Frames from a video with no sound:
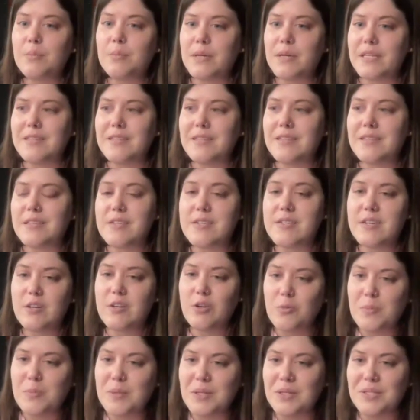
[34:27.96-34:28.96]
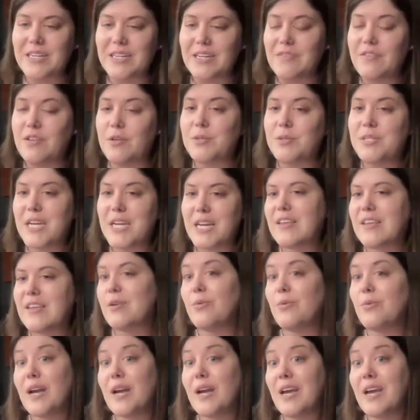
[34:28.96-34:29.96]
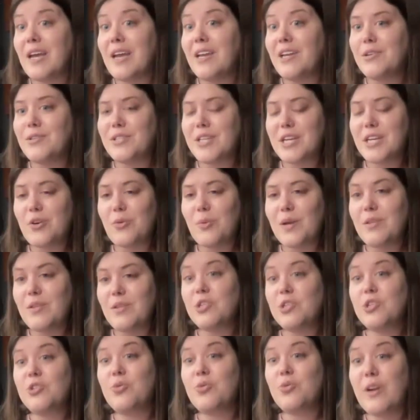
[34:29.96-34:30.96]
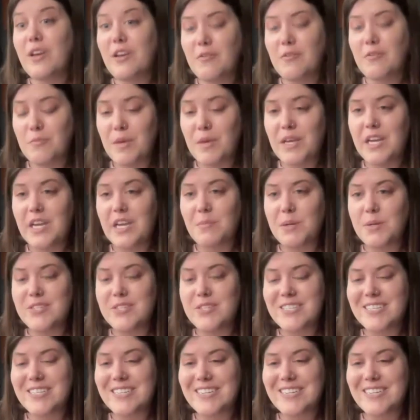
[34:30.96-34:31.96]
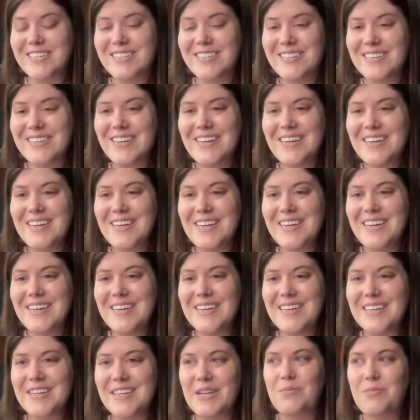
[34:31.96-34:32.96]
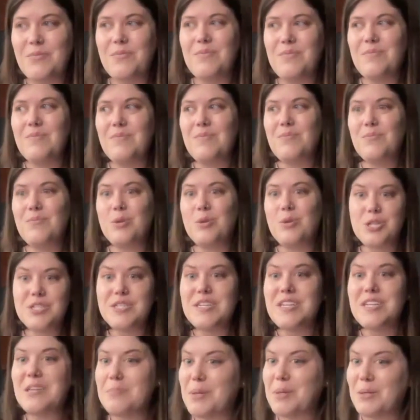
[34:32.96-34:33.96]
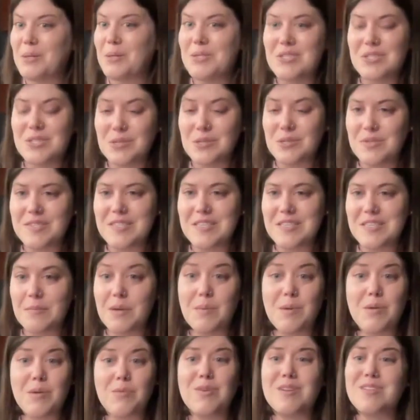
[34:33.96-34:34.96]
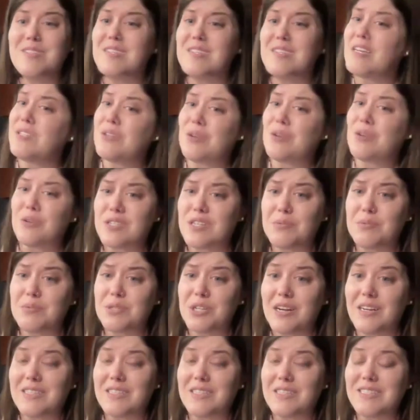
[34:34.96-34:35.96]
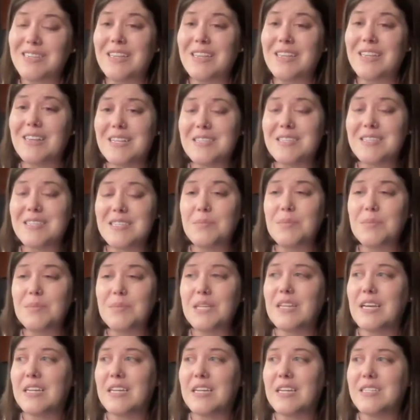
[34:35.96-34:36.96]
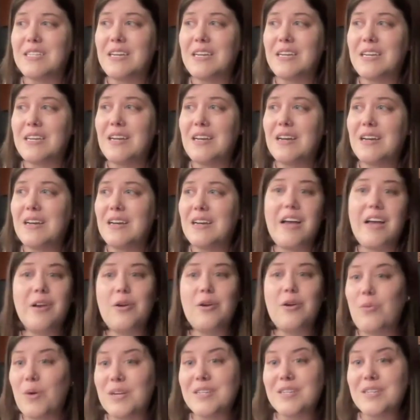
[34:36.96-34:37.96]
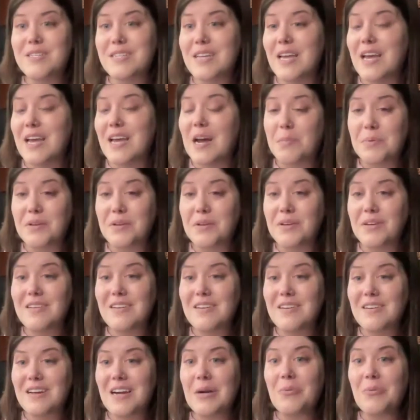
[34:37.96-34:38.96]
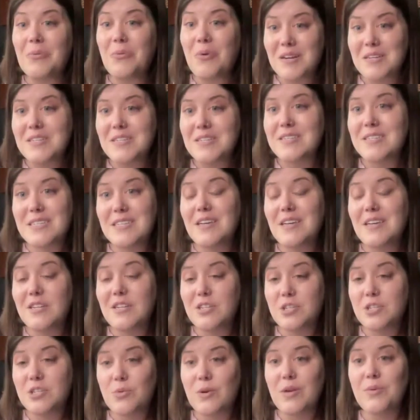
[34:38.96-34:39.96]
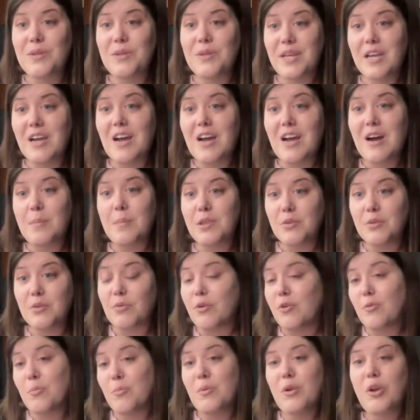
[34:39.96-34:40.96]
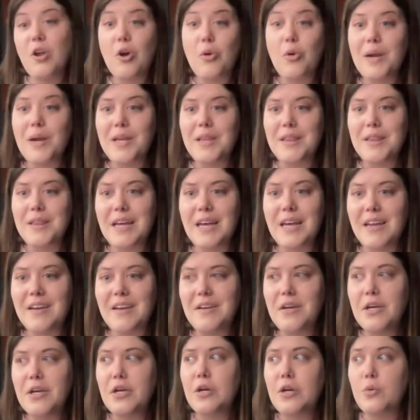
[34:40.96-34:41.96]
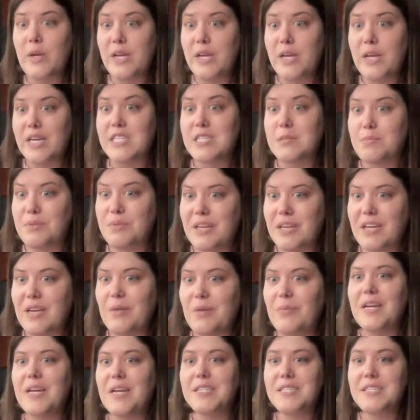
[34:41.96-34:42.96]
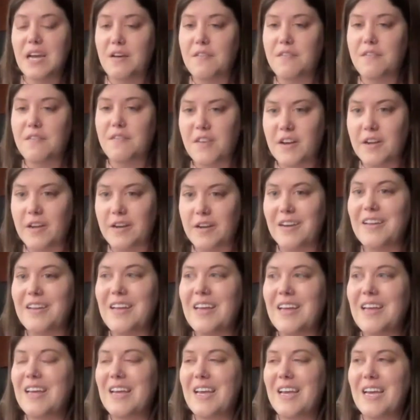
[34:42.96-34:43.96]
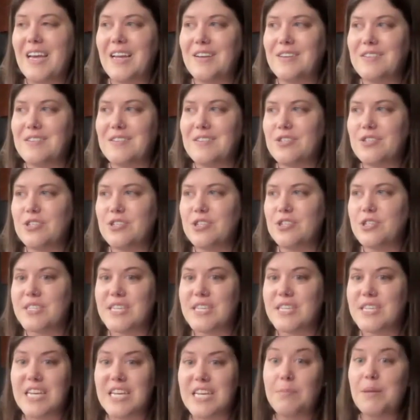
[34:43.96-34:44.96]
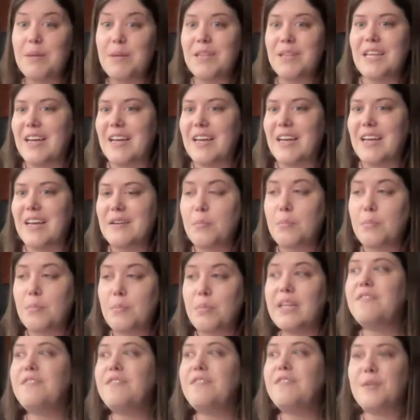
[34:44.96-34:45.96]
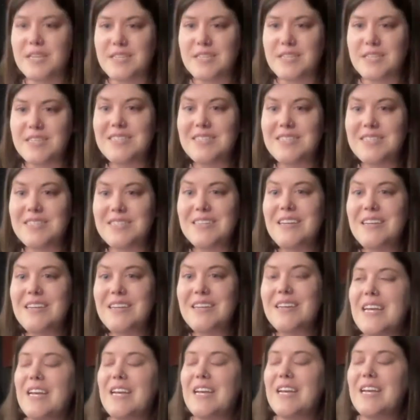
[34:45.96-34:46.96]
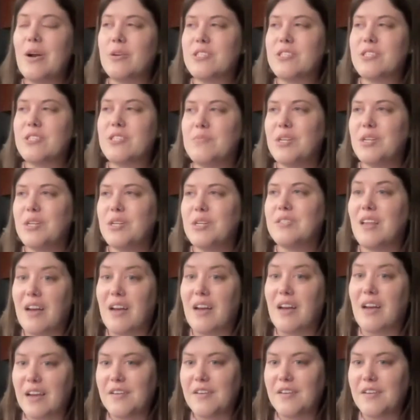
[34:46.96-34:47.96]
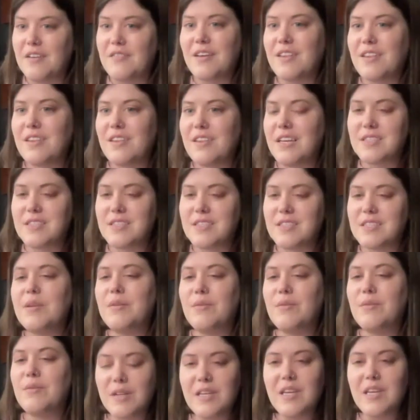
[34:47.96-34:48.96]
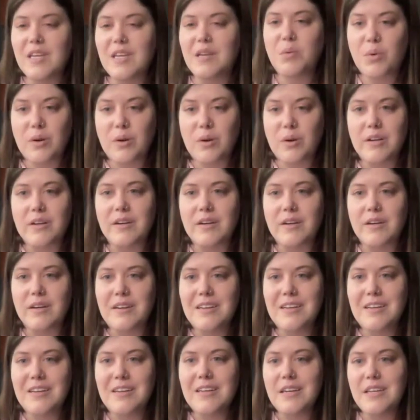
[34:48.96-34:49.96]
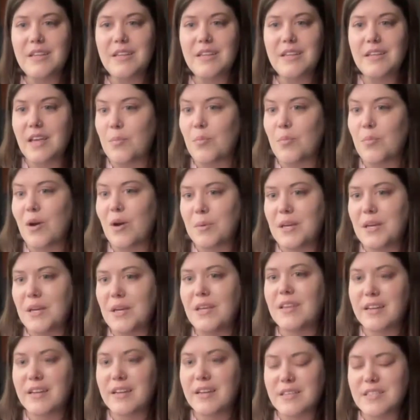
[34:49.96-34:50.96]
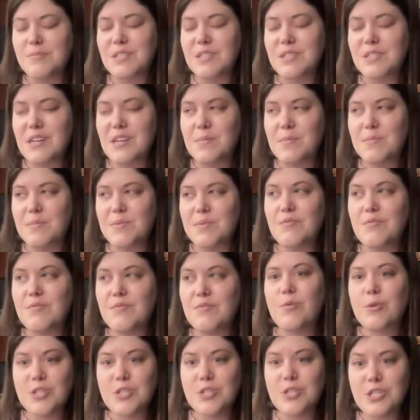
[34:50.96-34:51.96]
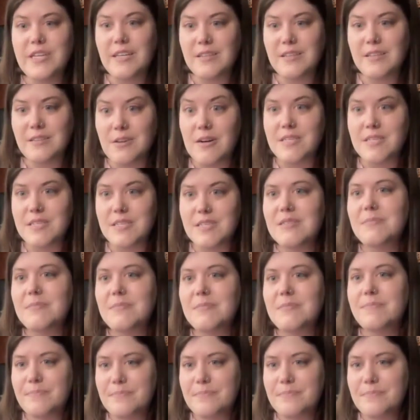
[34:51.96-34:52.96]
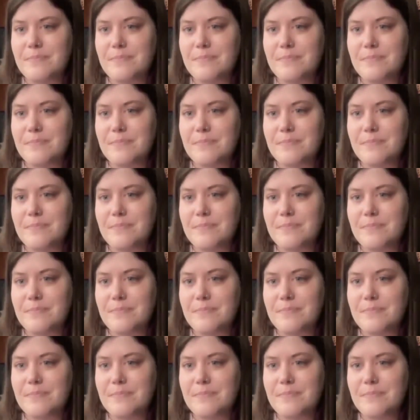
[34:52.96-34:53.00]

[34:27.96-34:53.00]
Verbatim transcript: But the skill building, if you take that away and you take away the joy of making music, then we're just going to build students that maybe resent our subject. And that's something that I don't want to see happen. I want to see that joy when they come in the room, knowing that we get to play, we get to have fun, and just keeping that playfulness in our subject alive, I think is something really important in the MYP that can sometimes unfortunately get lost.